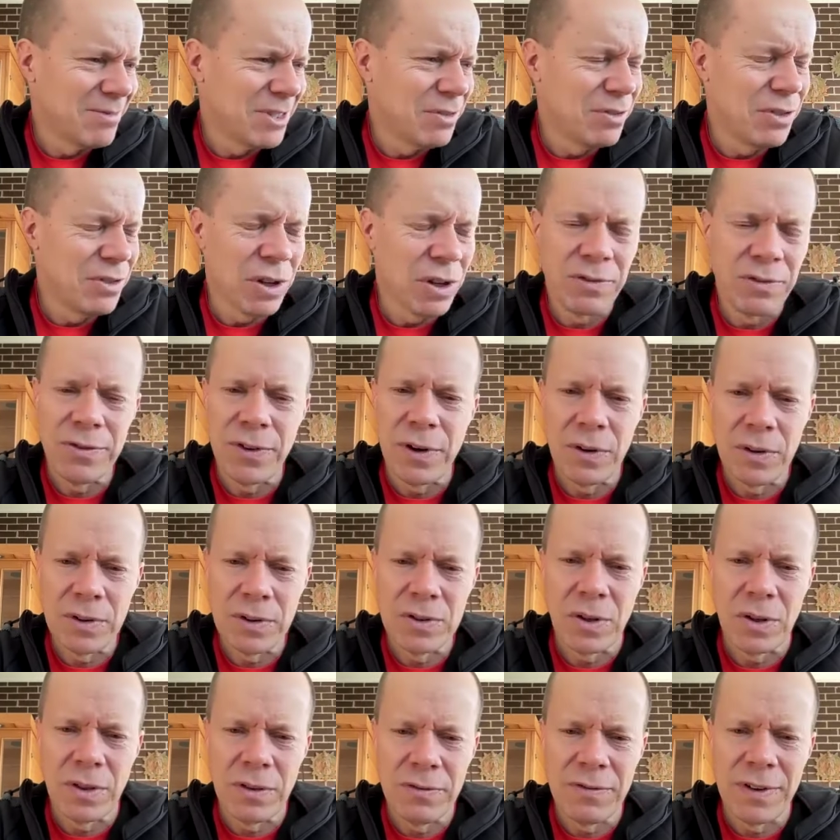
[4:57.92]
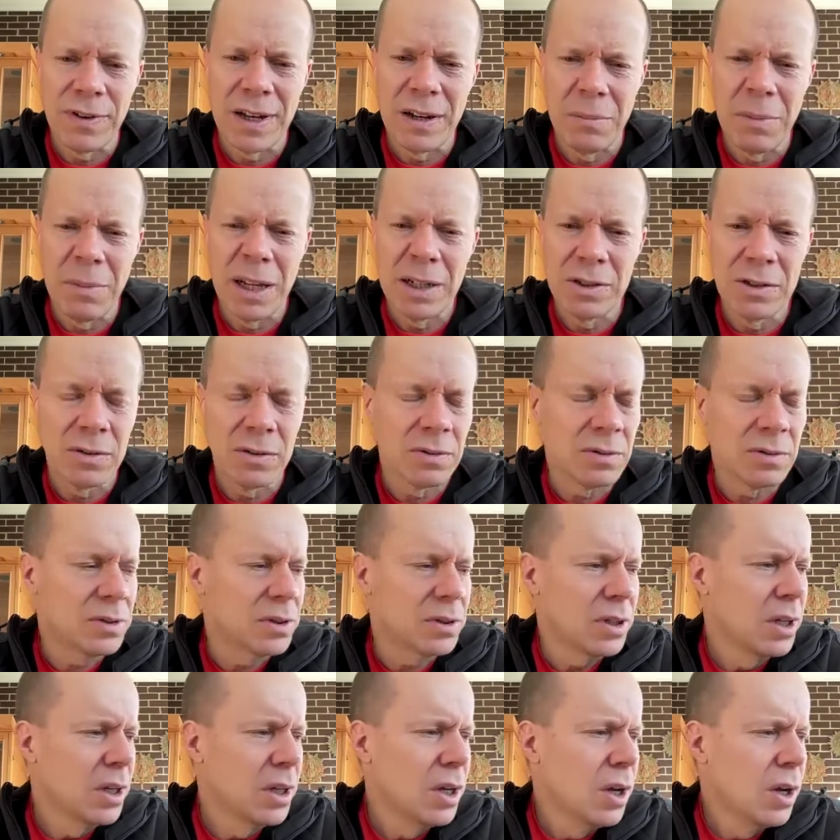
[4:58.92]
you've got to focus on the
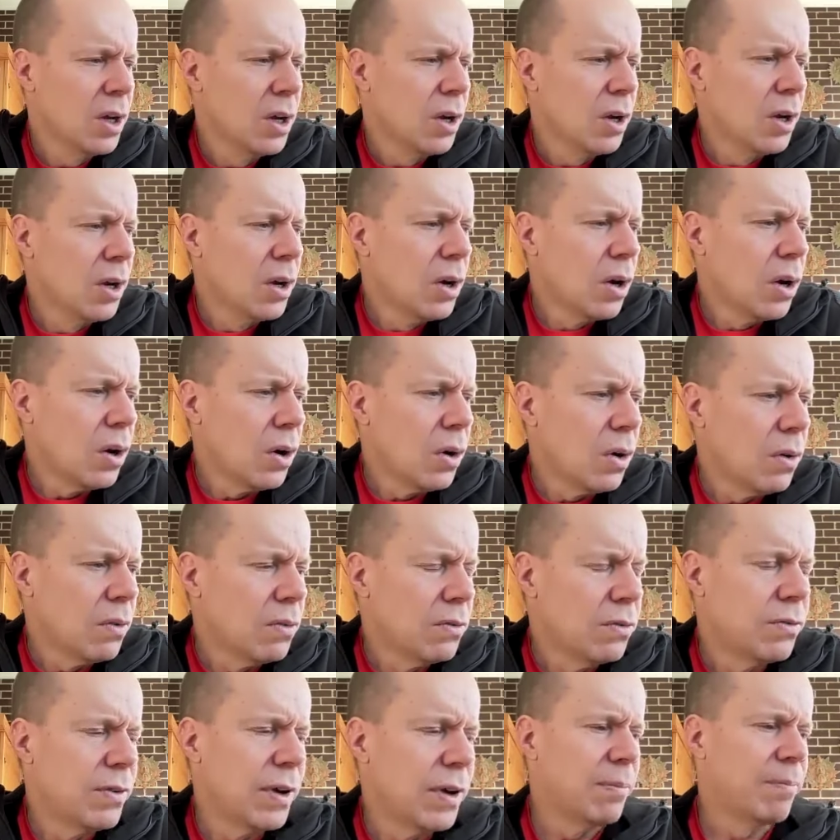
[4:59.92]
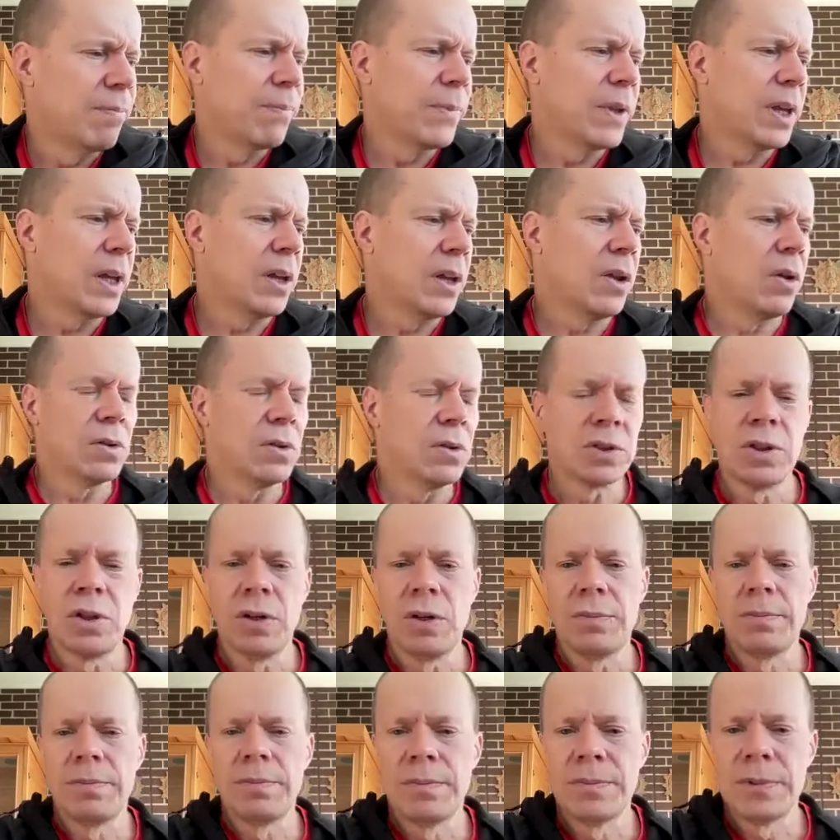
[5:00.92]
fundamentals.
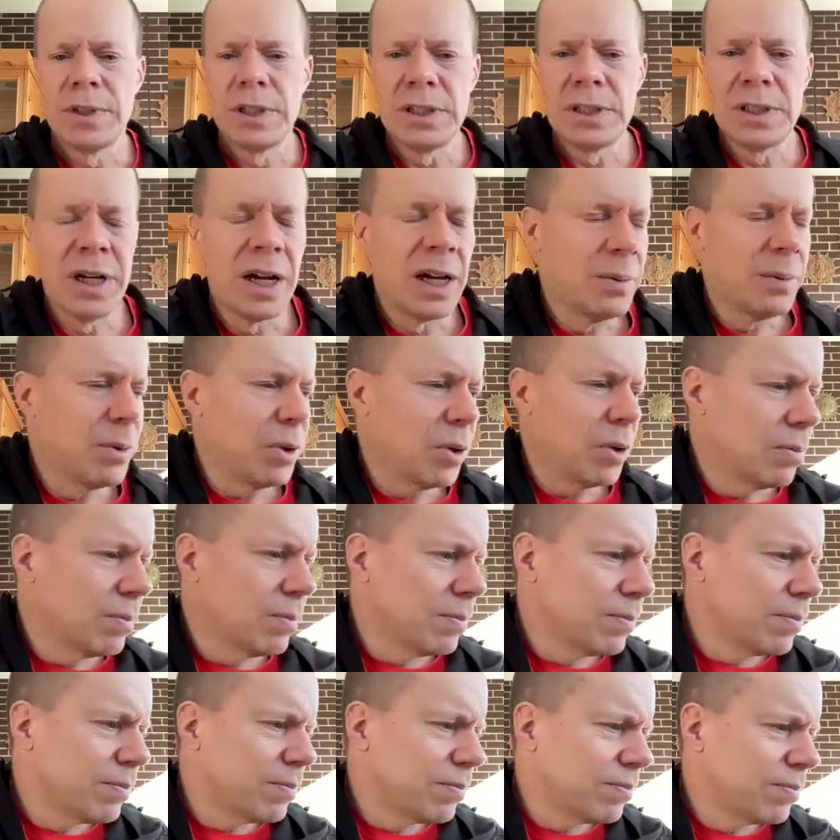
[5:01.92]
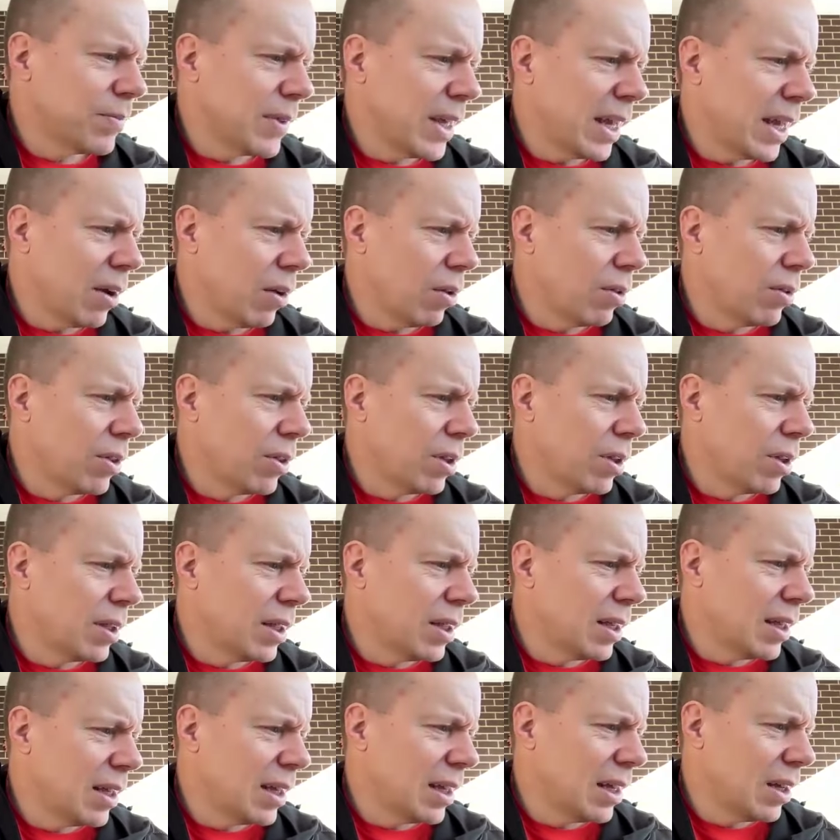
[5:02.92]
long-term sustainable health.
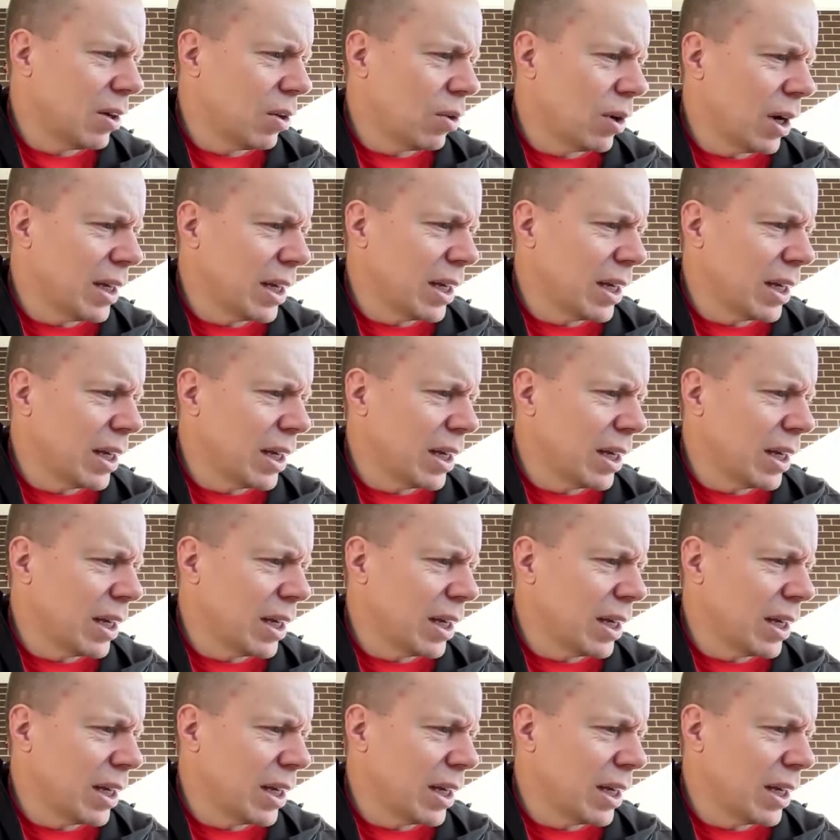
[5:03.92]
All